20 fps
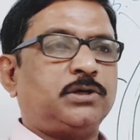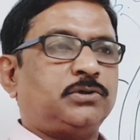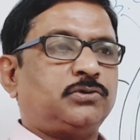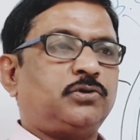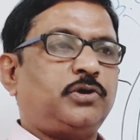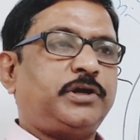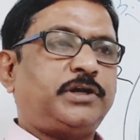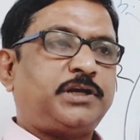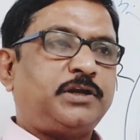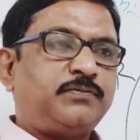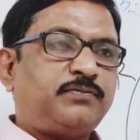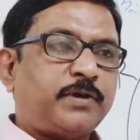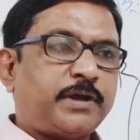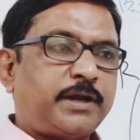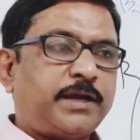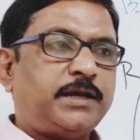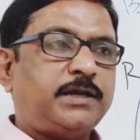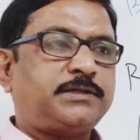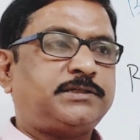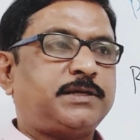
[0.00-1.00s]
So a
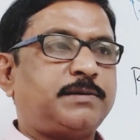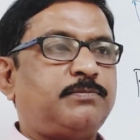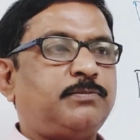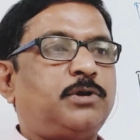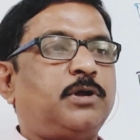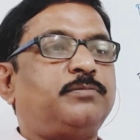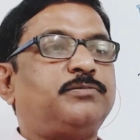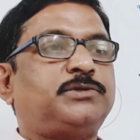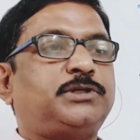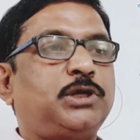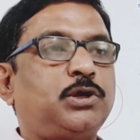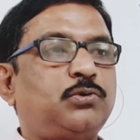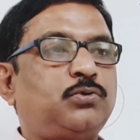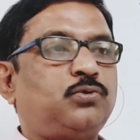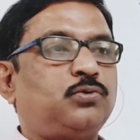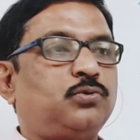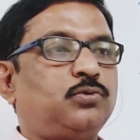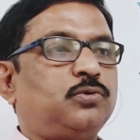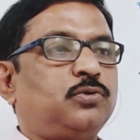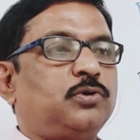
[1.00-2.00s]
different symptom due
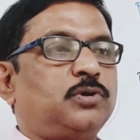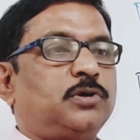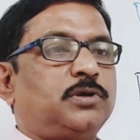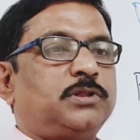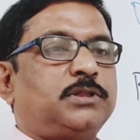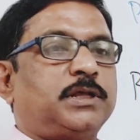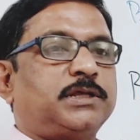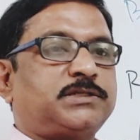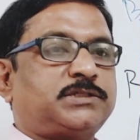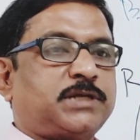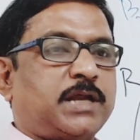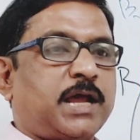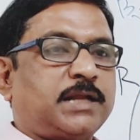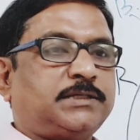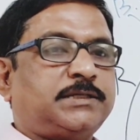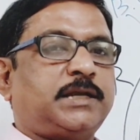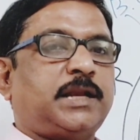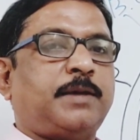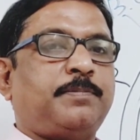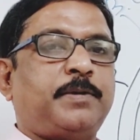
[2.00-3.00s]
to the
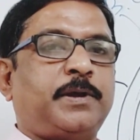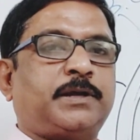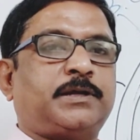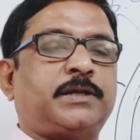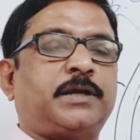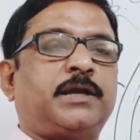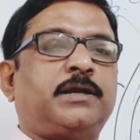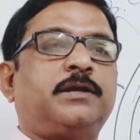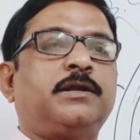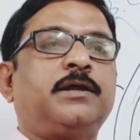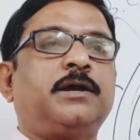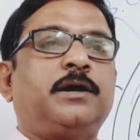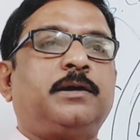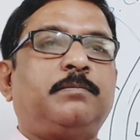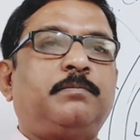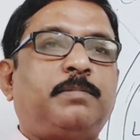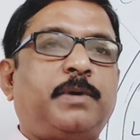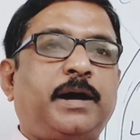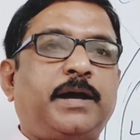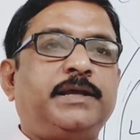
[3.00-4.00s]
structure affected
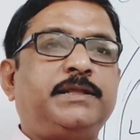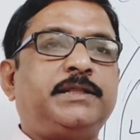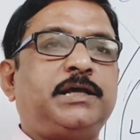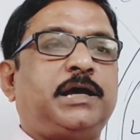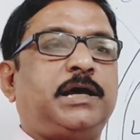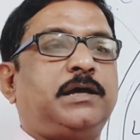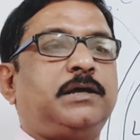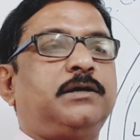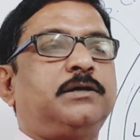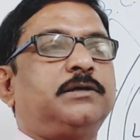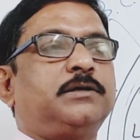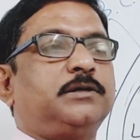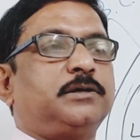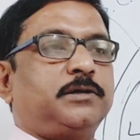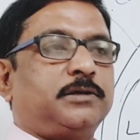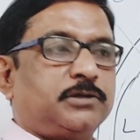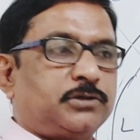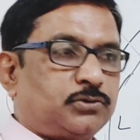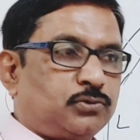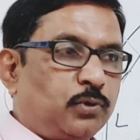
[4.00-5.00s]
by the
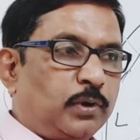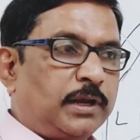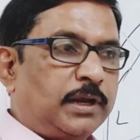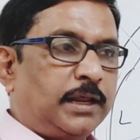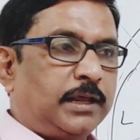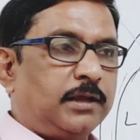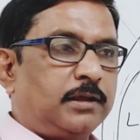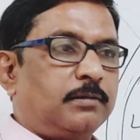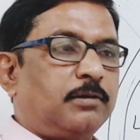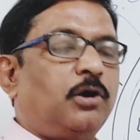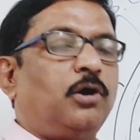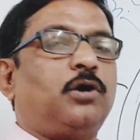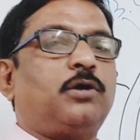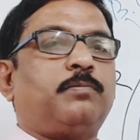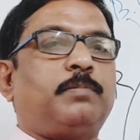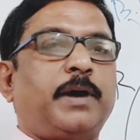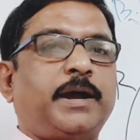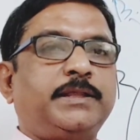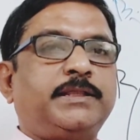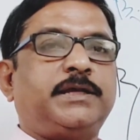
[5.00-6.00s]
swelling
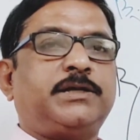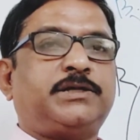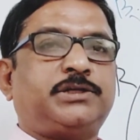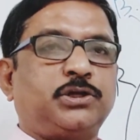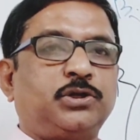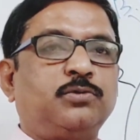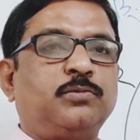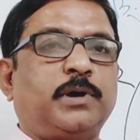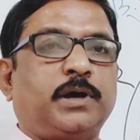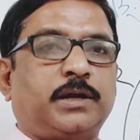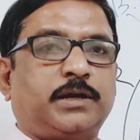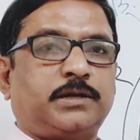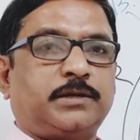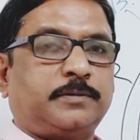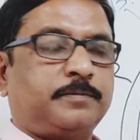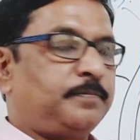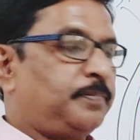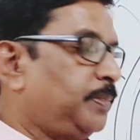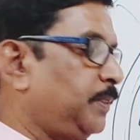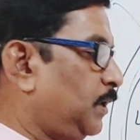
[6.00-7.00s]
or by the
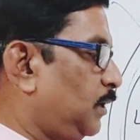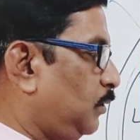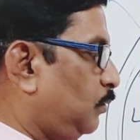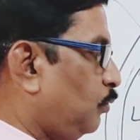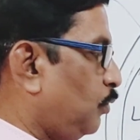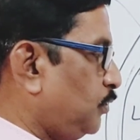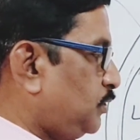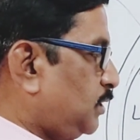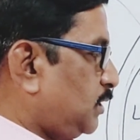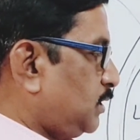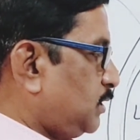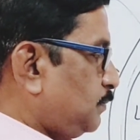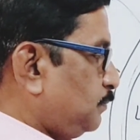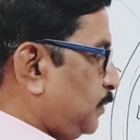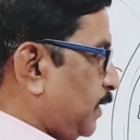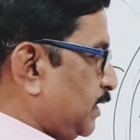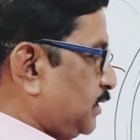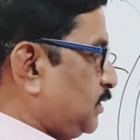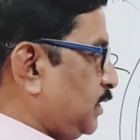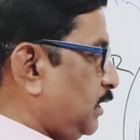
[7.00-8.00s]
tumor which is
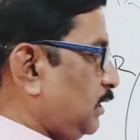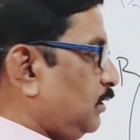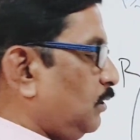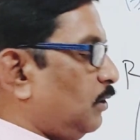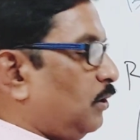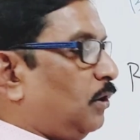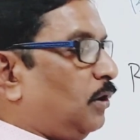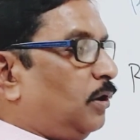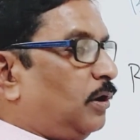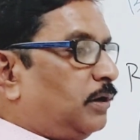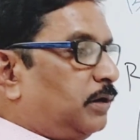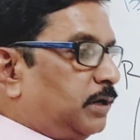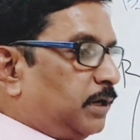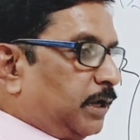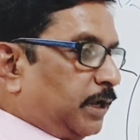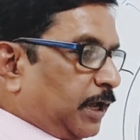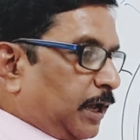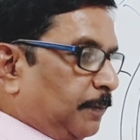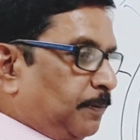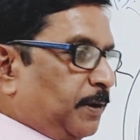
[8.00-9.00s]
pressing
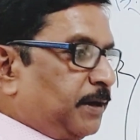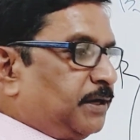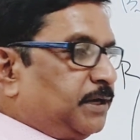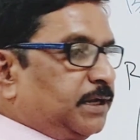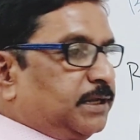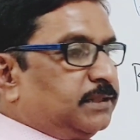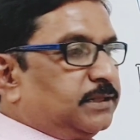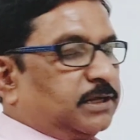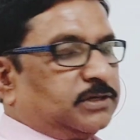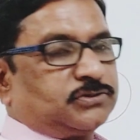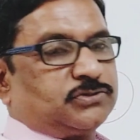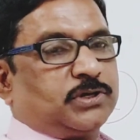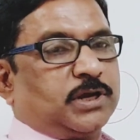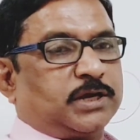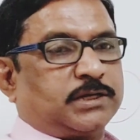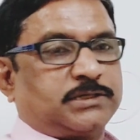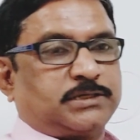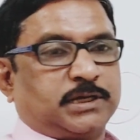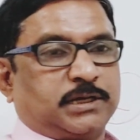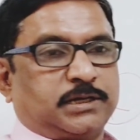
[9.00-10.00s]
or affecting the
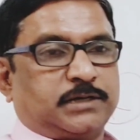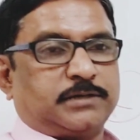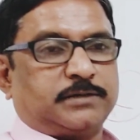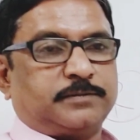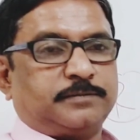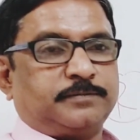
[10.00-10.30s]
structure.